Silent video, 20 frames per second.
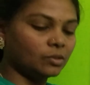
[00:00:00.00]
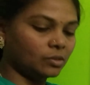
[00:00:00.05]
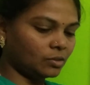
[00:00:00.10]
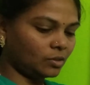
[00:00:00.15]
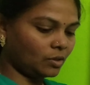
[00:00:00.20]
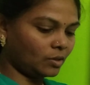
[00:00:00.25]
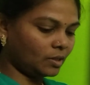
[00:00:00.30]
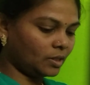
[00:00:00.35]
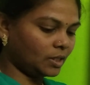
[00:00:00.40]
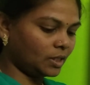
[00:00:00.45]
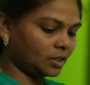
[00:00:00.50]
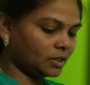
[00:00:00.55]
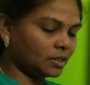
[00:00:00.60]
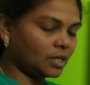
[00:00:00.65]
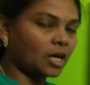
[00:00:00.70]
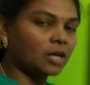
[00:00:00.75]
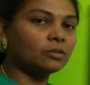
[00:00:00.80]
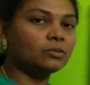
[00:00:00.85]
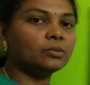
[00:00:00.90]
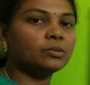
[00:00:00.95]
all these,
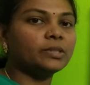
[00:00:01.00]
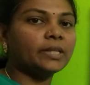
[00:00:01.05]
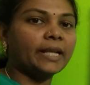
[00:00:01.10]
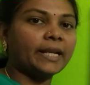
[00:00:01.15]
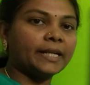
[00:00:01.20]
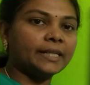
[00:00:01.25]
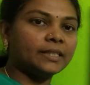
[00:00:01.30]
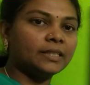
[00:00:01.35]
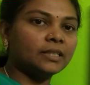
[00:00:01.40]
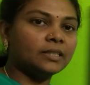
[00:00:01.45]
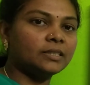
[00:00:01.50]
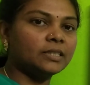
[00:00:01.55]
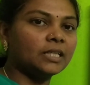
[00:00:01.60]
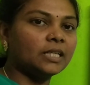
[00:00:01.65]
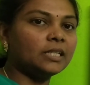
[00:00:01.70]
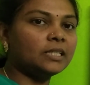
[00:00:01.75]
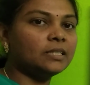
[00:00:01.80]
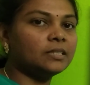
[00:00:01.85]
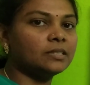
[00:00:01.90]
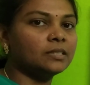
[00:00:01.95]
how to select the
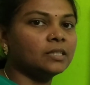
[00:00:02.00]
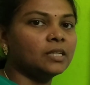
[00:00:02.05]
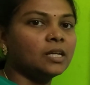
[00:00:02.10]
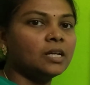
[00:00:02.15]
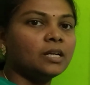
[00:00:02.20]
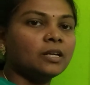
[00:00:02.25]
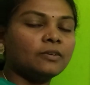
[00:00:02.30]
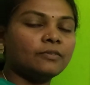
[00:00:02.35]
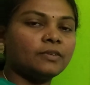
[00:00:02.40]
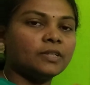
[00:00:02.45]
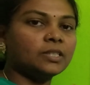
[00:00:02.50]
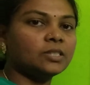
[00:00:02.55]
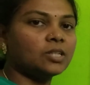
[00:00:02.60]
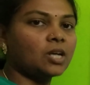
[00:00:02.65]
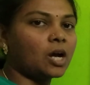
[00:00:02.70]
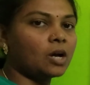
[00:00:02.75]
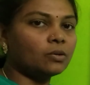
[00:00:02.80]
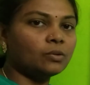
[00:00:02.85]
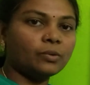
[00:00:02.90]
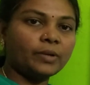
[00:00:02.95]
cells, first
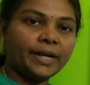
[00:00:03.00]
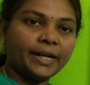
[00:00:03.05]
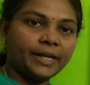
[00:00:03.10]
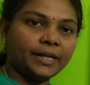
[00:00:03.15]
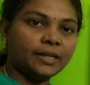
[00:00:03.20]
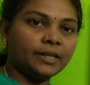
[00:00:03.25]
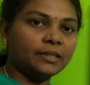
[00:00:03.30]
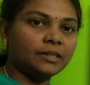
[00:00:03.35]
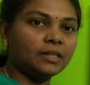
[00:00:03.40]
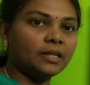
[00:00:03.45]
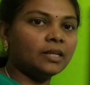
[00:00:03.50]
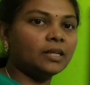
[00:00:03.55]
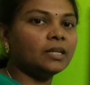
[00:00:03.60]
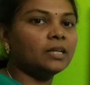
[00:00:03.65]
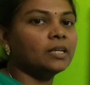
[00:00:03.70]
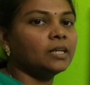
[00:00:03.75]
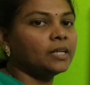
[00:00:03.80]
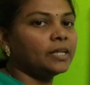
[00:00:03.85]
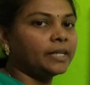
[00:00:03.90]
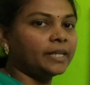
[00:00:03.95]
how to enter
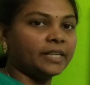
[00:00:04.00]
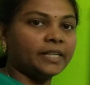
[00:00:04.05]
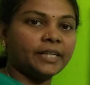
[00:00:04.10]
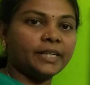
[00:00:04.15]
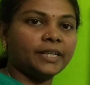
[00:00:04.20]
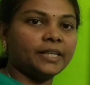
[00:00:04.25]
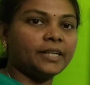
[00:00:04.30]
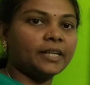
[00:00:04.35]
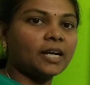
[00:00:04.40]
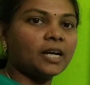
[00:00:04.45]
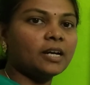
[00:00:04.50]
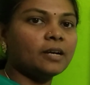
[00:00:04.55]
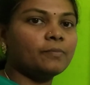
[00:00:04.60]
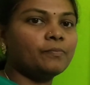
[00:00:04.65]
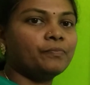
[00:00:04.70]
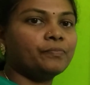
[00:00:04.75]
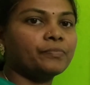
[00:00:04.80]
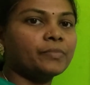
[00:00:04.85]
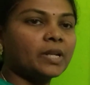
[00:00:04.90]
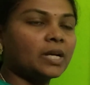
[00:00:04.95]
the data,
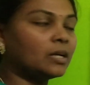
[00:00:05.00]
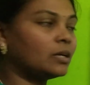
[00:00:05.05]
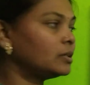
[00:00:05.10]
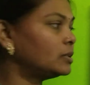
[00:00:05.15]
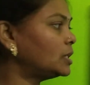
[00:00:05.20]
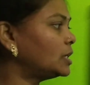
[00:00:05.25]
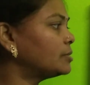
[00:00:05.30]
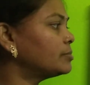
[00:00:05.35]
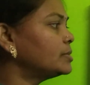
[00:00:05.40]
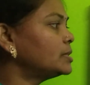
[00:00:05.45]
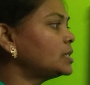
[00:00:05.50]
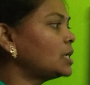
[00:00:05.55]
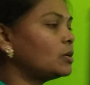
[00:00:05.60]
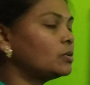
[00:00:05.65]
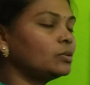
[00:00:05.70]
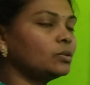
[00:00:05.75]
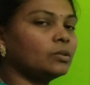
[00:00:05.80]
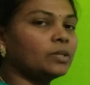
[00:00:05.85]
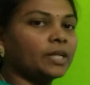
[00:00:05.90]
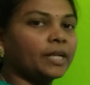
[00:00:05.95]
that means how
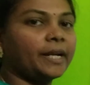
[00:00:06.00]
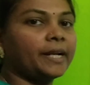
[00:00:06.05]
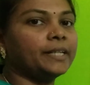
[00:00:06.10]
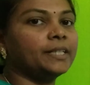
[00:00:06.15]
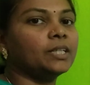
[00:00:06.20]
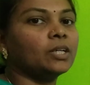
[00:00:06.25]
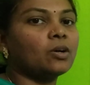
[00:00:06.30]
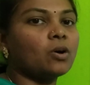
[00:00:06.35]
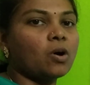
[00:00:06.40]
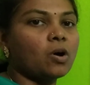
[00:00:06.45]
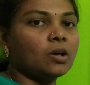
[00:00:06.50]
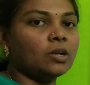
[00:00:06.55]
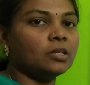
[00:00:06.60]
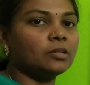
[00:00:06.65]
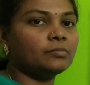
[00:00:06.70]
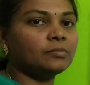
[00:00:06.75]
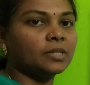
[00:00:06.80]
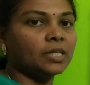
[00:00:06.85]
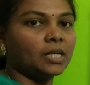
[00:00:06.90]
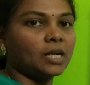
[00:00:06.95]
to create the
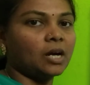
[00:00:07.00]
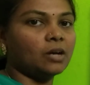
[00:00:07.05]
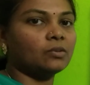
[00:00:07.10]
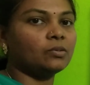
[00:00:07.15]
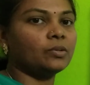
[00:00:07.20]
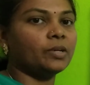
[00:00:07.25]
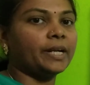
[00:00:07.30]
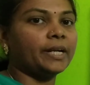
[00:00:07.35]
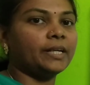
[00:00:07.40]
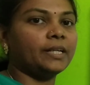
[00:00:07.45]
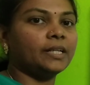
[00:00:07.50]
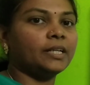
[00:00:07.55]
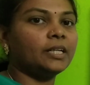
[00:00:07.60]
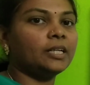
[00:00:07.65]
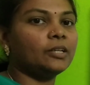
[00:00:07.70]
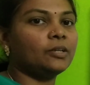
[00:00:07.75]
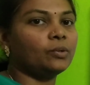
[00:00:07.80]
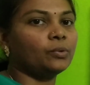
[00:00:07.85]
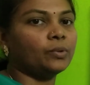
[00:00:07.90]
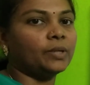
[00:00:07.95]
columns and how to
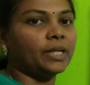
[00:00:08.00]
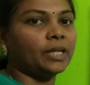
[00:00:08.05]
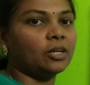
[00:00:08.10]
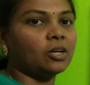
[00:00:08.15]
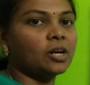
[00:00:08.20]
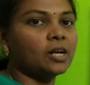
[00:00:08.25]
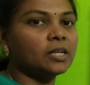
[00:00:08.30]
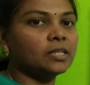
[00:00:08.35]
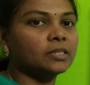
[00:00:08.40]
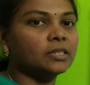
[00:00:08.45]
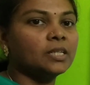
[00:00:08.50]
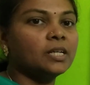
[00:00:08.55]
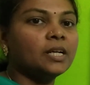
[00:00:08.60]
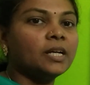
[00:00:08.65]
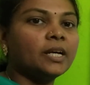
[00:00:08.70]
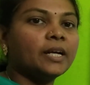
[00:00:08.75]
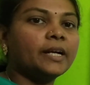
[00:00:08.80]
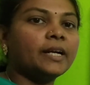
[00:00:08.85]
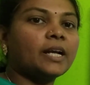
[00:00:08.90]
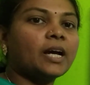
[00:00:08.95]
enter 2 records,
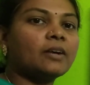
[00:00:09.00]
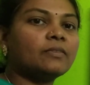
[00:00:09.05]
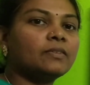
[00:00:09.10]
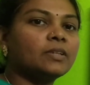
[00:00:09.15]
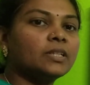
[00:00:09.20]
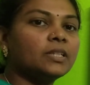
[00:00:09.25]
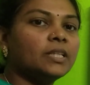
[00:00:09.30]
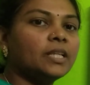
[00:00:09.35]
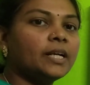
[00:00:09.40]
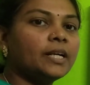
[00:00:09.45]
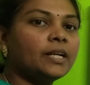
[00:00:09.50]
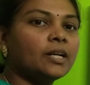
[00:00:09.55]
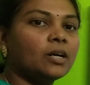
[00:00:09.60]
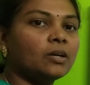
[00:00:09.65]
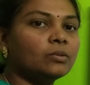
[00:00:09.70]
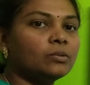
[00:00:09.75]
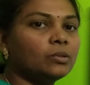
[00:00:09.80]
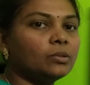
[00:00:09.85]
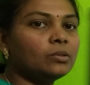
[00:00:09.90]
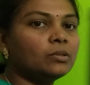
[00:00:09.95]
and after that
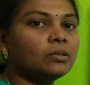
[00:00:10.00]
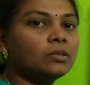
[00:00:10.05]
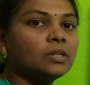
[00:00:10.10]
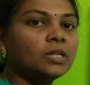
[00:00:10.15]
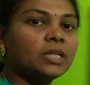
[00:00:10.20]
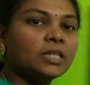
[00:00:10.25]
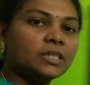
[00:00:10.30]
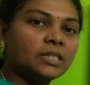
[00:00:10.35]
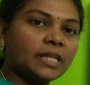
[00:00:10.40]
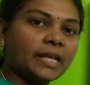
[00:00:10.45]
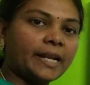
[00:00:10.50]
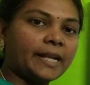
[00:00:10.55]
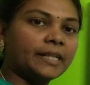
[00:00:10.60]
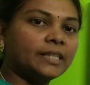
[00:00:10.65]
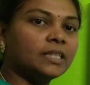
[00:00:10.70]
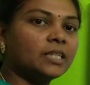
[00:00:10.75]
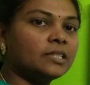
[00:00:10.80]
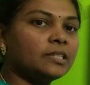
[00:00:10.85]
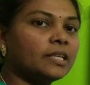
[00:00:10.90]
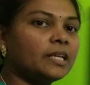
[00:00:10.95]
how to select
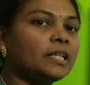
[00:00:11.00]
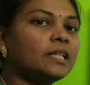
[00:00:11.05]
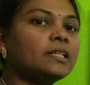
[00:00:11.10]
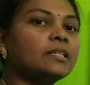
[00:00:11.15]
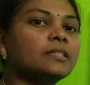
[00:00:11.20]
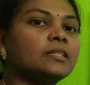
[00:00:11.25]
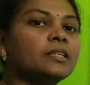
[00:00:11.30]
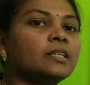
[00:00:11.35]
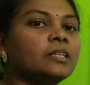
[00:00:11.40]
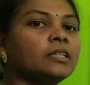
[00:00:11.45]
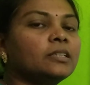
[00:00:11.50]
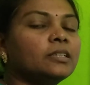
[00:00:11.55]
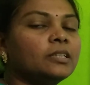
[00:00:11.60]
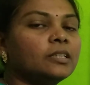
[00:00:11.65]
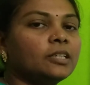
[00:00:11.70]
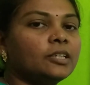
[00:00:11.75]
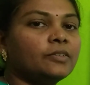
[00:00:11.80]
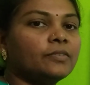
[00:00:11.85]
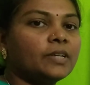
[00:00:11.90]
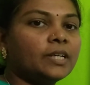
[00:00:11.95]
the cells.
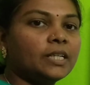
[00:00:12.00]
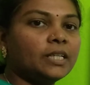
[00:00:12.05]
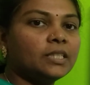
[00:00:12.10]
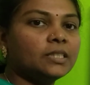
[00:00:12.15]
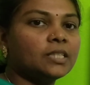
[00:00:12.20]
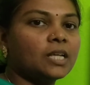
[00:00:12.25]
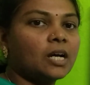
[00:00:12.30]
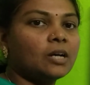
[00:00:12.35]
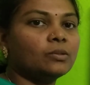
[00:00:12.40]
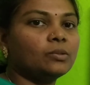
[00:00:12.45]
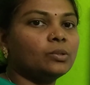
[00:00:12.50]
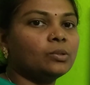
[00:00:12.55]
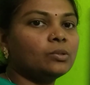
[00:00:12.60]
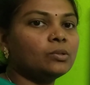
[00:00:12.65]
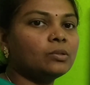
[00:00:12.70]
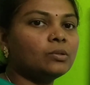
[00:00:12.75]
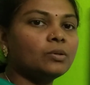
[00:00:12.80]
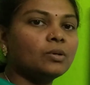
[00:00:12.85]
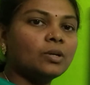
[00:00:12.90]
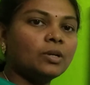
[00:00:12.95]
Third one is how
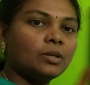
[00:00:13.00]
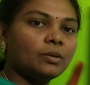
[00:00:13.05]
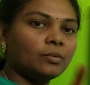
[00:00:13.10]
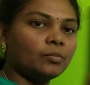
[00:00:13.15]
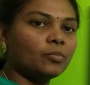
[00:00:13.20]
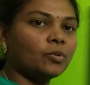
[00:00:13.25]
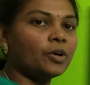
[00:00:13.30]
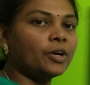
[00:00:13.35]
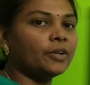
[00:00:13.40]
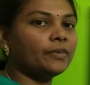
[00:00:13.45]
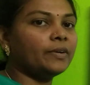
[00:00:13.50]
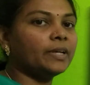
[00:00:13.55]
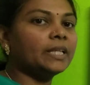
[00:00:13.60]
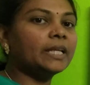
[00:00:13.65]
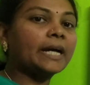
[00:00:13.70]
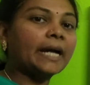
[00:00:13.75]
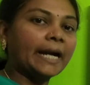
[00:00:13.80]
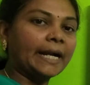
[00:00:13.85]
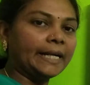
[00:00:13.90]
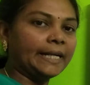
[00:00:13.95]
to modify the
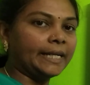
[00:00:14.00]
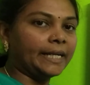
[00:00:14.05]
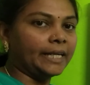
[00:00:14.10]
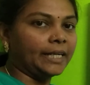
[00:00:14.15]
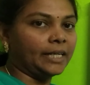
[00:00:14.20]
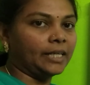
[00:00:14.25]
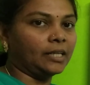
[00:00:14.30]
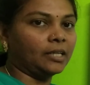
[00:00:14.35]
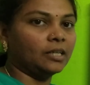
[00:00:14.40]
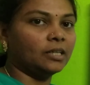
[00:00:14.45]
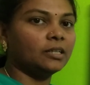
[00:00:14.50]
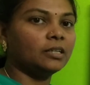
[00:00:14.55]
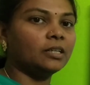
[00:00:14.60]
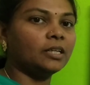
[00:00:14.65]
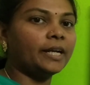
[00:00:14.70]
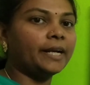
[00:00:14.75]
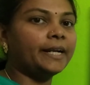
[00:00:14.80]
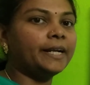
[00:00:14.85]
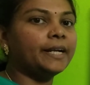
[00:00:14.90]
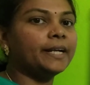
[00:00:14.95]
content,
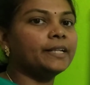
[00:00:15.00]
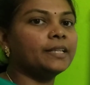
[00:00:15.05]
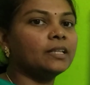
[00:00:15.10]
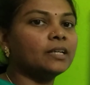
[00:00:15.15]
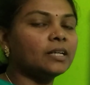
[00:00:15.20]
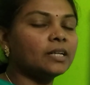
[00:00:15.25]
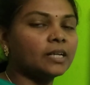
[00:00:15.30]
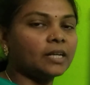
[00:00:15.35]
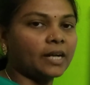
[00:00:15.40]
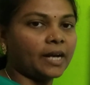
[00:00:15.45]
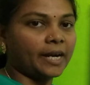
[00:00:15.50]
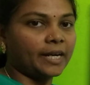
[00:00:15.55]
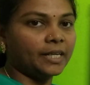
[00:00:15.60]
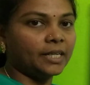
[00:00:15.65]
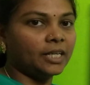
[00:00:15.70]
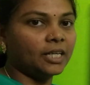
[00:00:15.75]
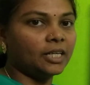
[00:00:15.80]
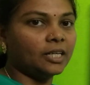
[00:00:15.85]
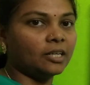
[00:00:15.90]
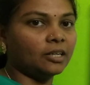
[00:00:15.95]
edit the
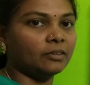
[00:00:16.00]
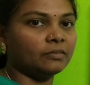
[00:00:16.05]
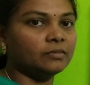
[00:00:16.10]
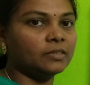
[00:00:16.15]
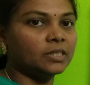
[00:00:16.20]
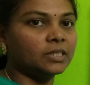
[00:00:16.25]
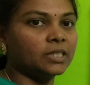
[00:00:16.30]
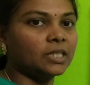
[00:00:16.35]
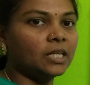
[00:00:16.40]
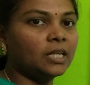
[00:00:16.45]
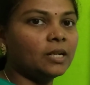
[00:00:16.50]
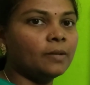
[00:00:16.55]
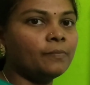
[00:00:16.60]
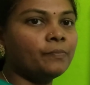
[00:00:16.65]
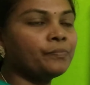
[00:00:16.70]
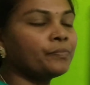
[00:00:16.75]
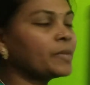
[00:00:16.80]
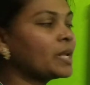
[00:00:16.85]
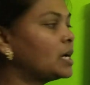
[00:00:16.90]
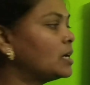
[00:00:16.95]
content of the cell.
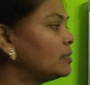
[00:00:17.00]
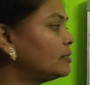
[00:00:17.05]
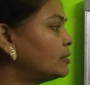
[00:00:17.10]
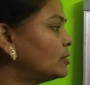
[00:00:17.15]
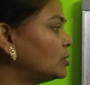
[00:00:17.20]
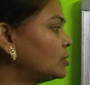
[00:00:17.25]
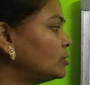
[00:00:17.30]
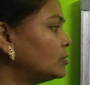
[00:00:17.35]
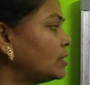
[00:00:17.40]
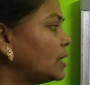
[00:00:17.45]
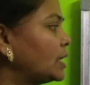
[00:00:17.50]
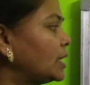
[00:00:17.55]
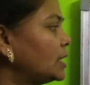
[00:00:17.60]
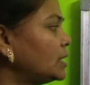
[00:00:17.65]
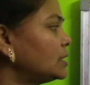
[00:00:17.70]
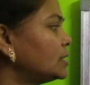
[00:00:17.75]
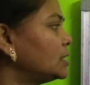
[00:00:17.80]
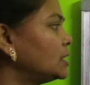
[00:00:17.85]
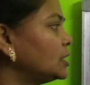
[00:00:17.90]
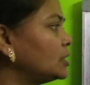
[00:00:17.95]
Fourth one
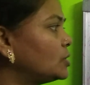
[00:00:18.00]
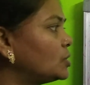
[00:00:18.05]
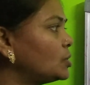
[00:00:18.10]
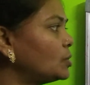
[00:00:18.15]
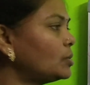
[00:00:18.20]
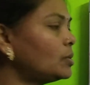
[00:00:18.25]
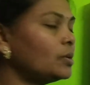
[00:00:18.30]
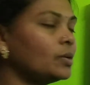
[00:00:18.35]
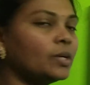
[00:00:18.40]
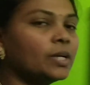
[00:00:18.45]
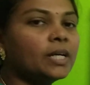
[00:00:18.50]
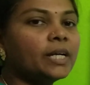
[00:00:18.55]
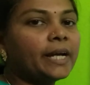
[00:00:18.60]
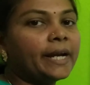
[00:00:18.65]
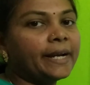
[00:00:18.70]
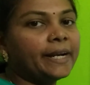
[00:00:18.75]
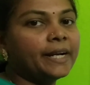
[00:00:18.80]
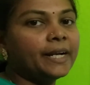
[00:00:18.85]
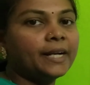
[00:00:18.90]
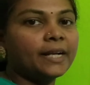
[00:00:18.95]
is these 2
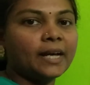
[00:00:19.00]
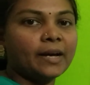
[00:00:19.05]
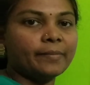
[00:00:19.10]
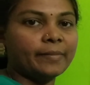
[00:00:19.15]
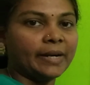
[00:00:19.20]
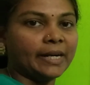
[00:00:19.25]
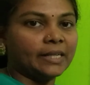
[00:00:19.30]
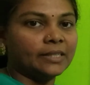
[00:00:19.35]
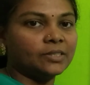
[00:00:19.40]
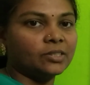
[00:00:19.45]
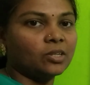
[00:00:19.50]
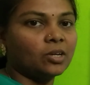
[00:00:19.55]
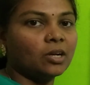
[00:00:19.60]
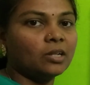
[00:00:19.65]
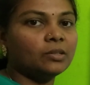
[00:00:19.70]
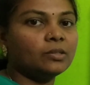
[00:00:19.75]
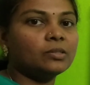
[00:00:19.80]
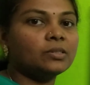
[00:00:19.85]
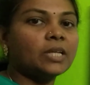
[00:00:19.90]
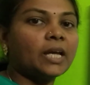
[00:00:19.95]
edit commands. All
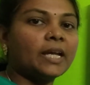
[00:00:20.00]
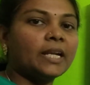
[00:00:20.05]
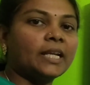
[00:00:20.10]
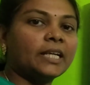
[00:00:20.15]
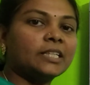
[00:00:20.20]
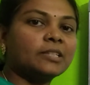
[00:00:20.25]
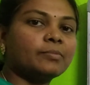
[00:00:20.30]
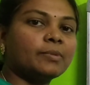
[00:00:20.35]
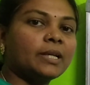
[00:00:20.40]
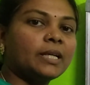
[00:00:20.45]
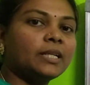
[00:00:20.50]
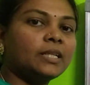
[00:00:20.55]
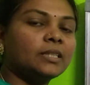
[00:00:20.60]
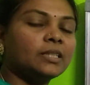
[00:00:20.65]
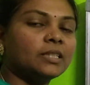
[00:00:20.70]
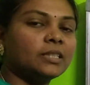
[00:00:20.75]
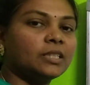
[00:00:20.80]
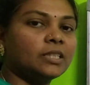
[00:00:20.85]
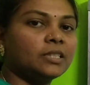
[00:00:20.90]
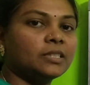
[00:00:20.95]
those I will explain in
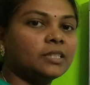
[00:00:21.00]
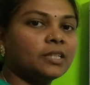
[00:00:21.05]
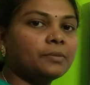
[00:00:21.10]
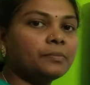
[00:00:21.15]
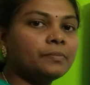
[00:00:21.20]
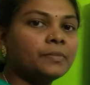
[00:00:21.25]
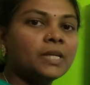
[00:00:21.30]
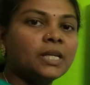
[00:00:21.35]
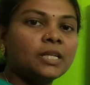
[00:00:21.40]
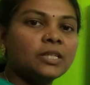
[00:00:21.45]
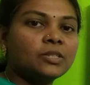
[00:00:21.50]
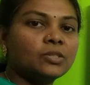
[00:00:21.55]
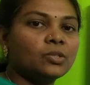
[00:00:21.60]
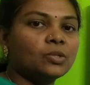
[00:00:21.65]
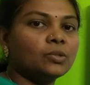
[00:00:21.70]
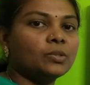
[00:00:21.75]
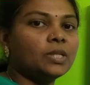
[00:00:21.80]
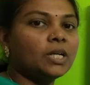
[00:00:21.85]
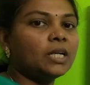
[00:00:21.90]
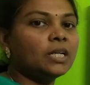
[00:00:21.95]
the system so
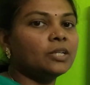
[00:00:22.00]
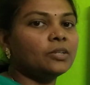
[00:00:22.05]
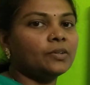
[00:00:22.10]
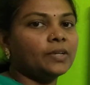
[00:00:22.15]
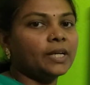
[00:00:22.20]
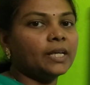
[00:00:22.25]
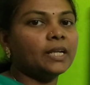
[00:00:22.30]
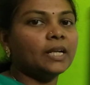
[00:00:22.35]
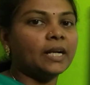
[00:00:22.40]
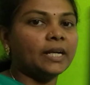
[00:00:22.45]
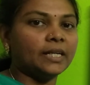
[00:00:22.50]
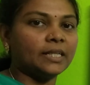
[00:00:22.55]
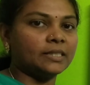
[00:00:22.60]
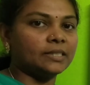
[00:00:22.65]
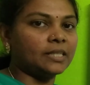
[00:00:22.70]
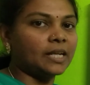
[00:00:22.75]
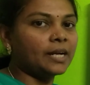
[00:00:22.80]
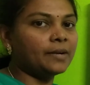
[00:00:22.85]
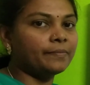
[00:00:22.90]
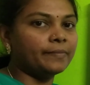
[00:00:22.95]
that you can
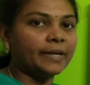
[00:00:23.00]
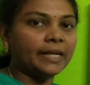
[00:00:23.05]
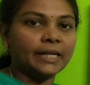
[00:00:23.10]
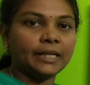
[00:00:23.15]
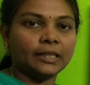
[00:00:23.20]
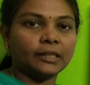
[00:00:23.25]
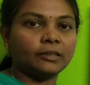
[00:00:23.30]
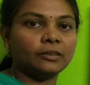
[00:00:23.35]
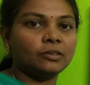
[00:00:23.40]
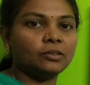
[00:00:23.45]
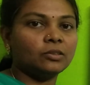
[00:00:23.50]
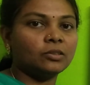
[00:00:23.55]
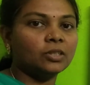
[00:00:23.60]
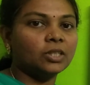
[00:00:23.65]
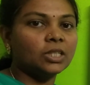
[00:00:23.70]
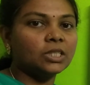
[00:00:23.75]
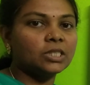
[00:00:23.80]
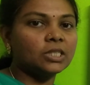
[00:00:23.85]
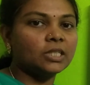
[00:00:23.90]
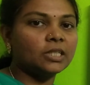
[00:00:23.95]
understand better. Okay
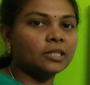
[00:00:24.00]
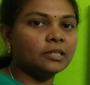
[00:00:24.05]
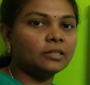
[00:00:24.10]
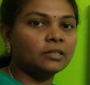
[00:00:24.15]
children?